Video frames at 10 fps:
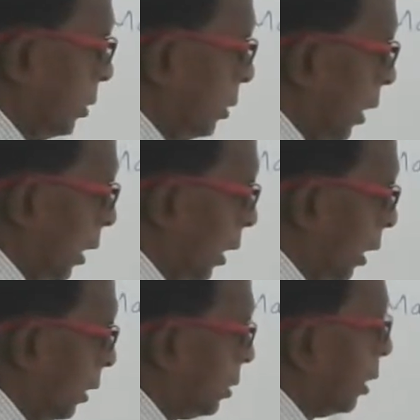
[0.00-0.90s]

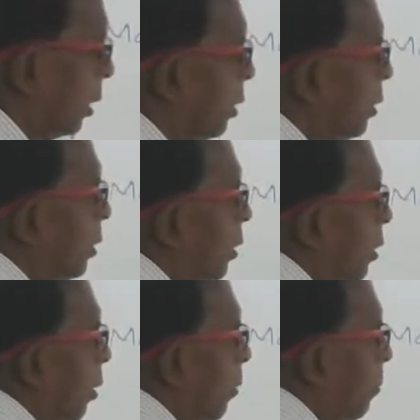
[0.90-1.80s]
generator
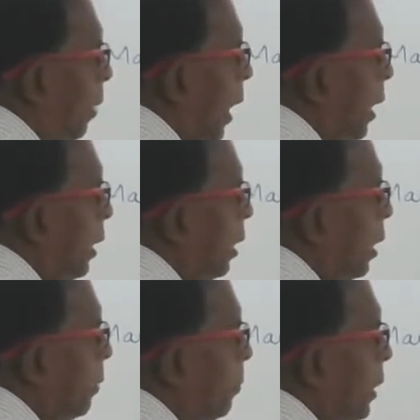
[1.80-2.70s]
by
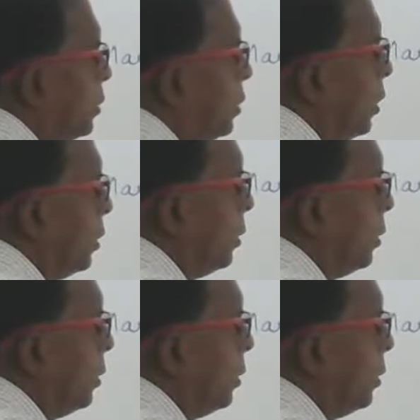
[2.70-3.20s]
a machine.